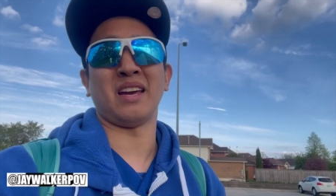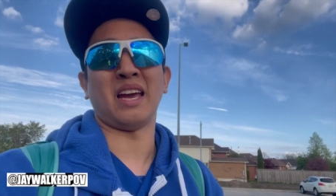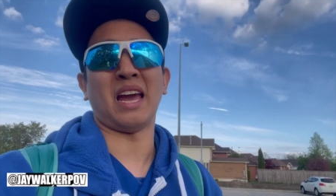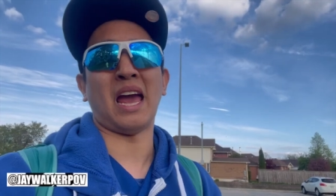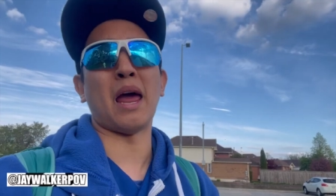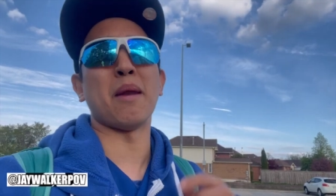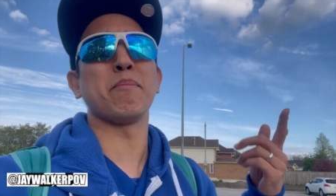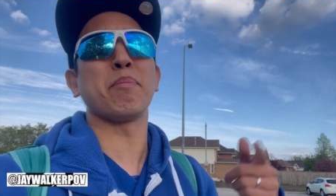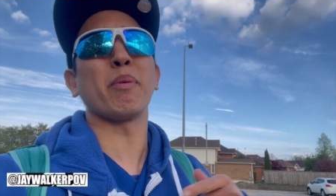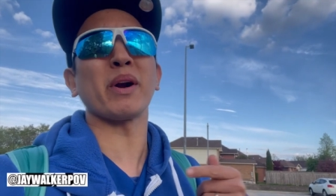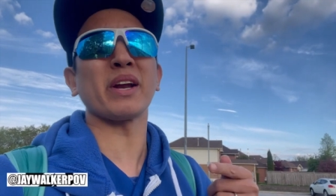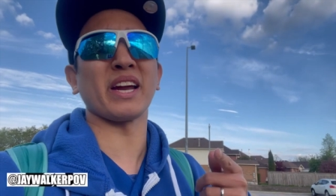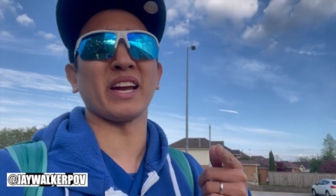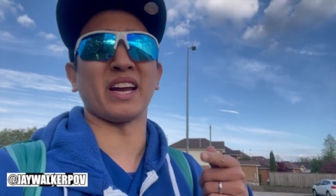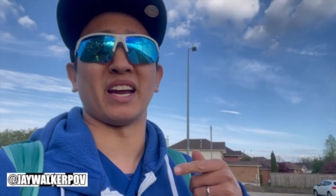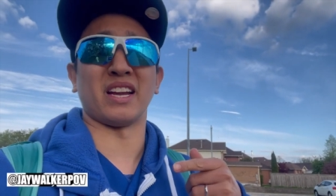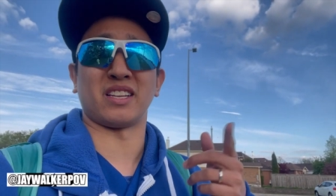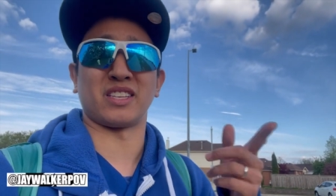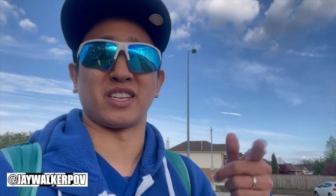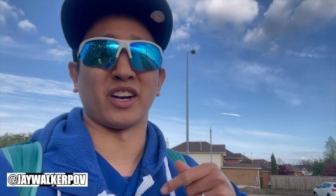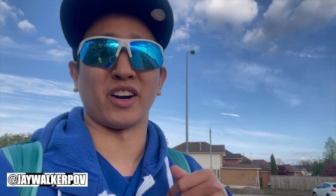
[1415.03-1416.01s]
and bringing
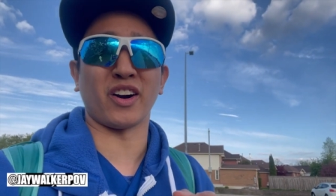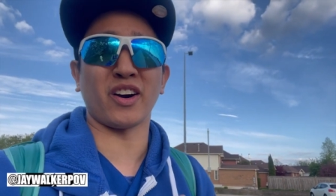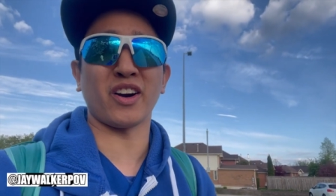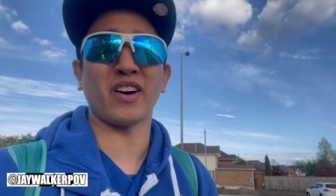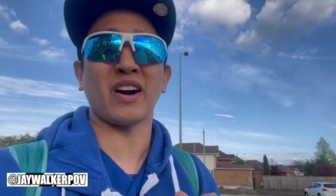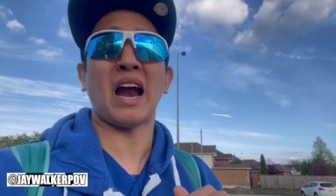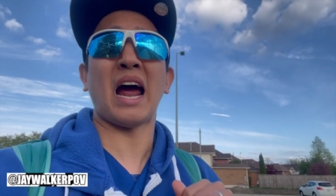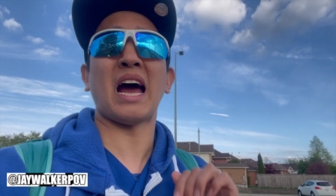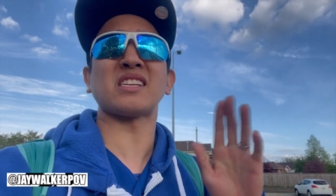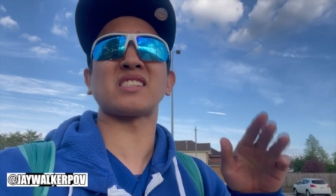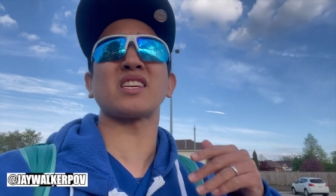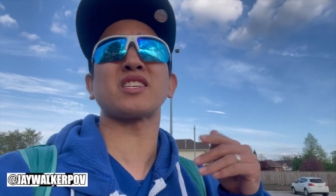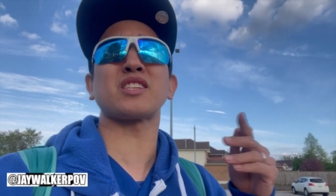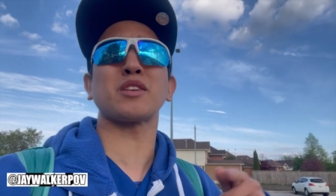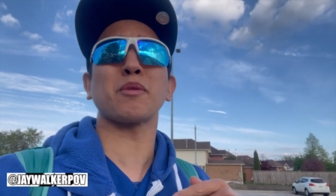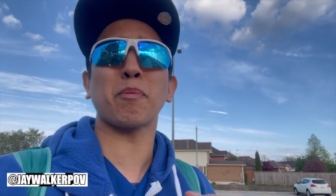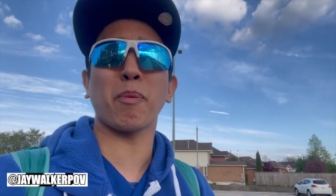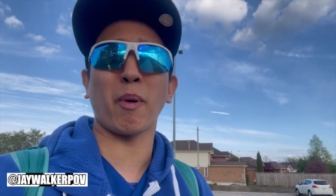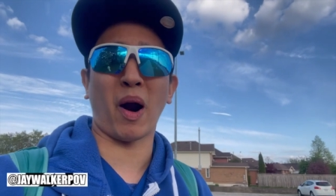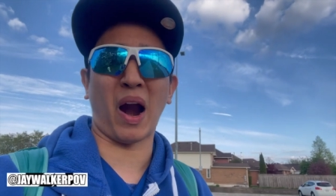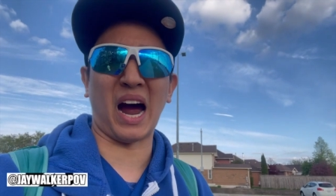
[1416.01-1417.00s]
it to her as a
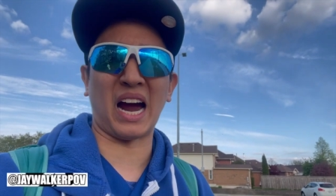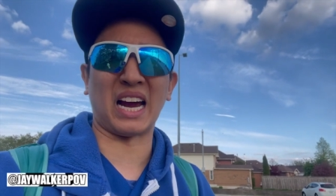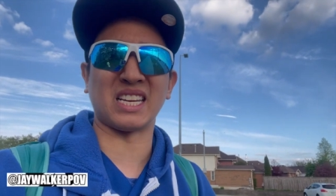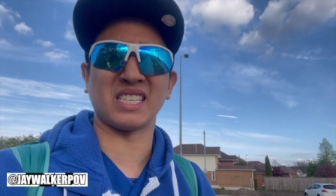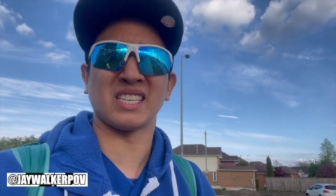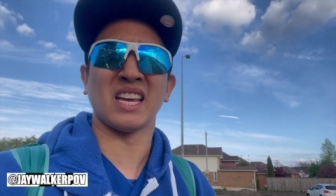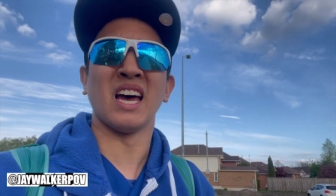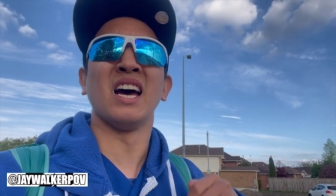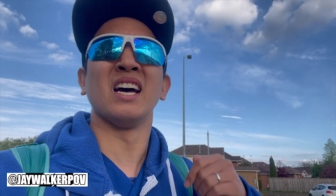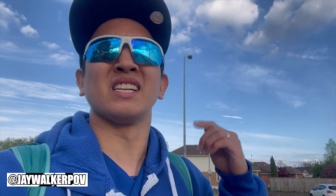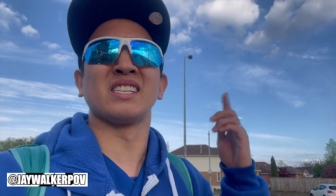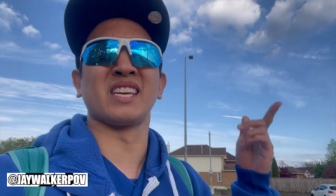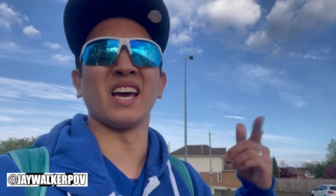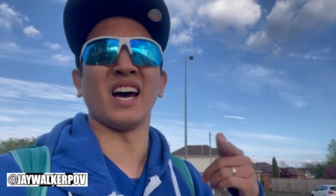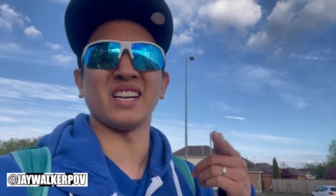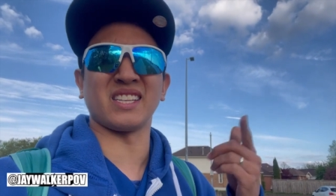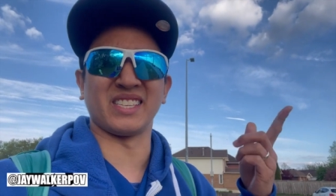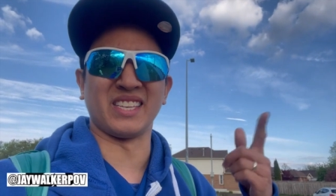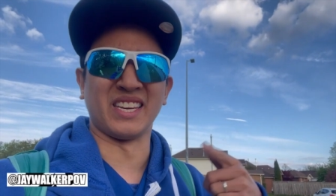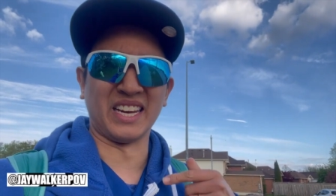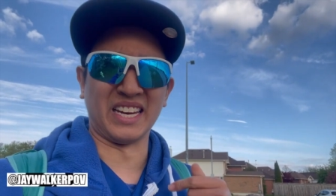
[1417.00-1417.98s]
surprise to
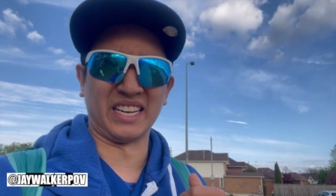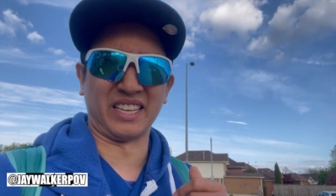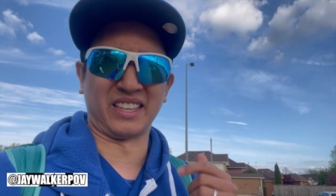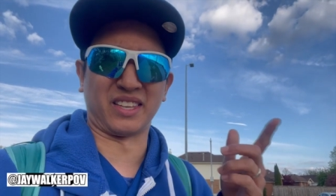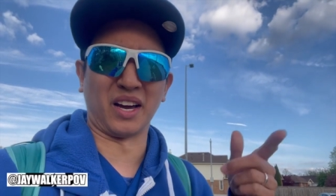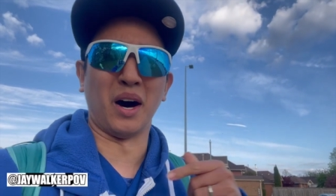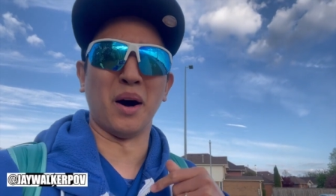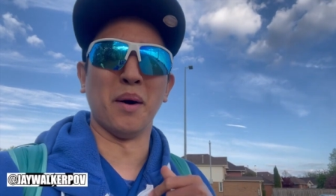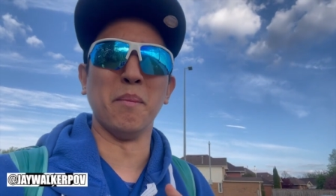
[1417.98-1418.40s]
Tita